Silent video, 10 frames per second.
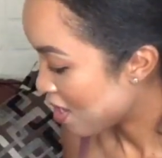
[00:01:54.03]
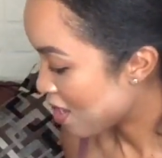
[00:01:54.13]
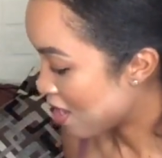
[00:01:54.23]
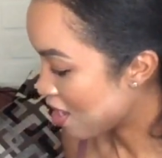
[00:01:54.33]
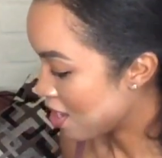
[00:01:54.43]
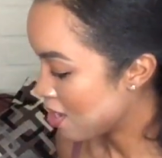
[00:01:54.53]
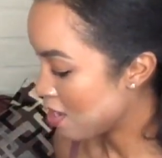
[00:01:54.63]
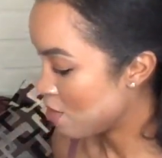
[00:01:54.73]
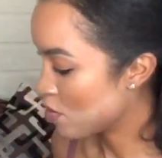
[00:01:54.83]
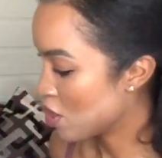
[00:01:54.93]
I
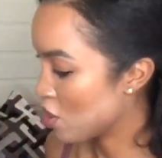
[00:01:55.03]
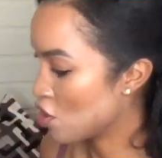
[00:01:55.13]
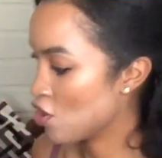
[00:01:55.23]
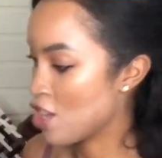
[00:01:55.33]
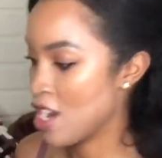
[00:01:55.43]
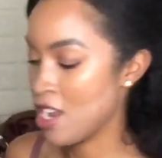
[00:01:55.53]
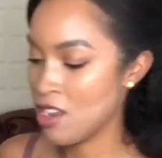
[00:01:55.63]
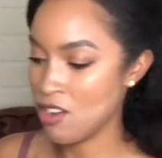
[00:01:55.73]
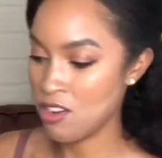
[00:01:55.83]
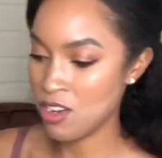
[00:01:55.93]
am gonna try
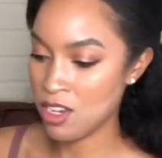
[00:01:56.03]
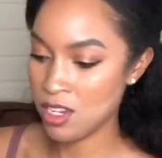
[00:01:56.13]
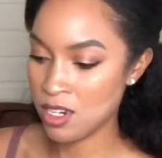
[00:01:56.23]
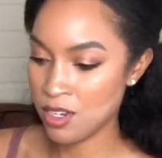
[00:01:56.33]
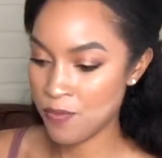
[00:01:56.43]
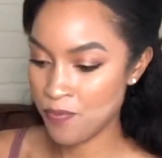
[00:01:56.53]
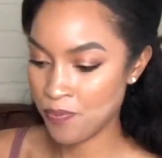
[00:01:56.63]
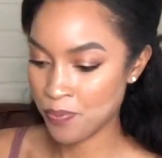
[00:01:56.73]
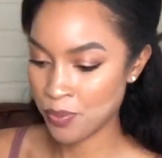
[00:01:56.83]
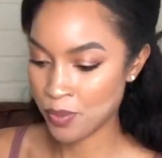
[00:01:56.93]
on,
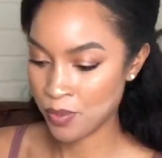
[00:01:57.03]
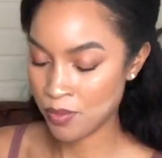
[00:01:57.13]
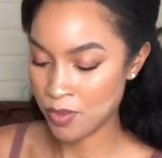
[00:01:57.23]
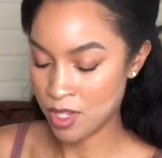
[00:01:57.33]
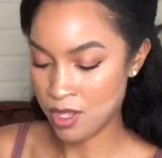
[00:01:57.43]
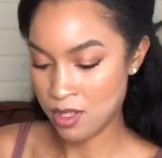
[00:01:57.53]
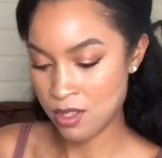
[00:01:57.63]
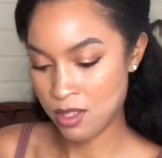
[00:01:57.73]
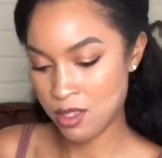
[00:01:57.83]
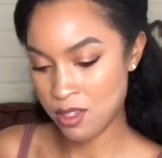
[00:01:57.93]

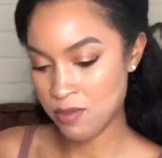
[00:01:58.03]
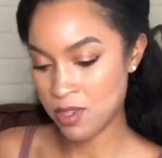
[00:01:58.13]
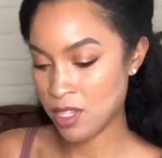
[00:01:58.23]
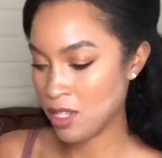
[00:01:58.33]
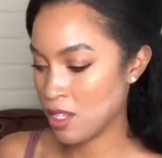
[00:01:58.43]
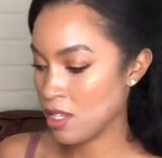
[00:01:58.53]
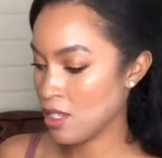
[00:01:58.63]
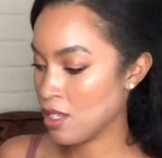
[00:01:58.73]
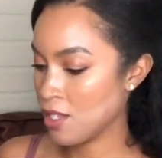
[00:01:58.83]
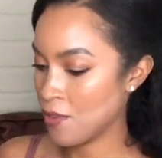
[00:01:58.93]
let's see, what is
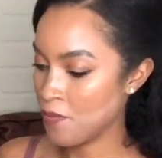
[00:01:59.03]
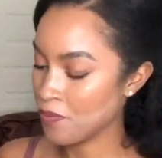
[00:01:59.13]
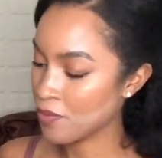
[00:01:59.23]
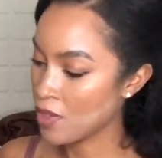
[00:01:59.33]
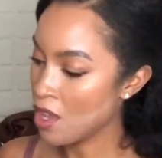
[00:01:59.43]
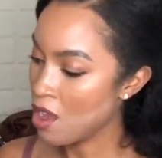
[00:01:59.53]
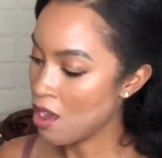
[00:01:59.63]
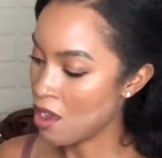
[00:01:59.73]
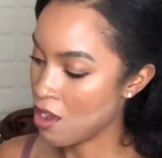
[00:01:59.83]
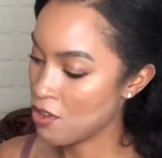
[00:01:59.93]
this?
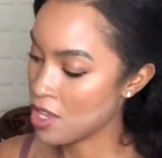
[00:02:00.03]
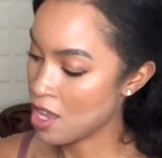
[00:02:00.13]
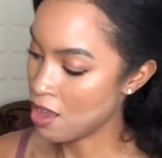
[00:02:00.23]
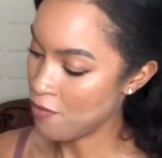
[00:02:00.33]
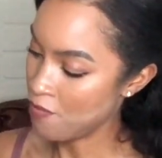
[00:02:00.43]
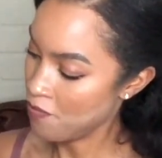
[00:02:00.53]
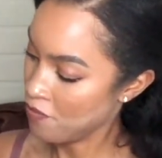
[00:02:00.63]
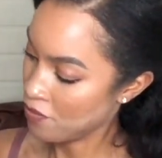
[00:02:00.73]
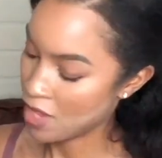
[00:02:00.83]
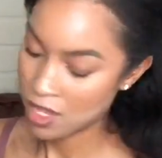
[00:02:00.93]
Oh yeah,
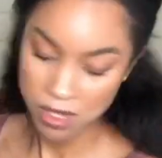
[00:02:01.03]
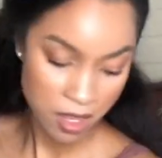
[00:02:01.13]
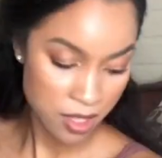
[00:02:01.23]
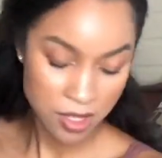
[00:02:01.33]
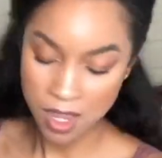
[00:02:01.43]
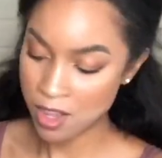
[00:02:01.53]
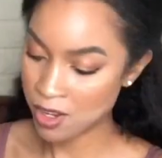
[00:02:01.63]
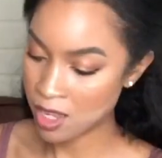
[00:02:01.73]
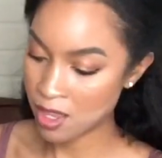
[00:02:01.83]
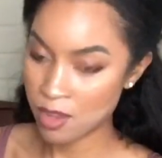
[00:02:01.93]
I saw this color and
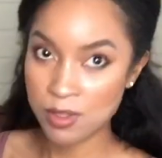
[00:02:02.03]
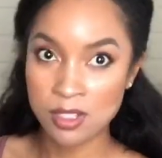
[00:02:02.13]
I thought it was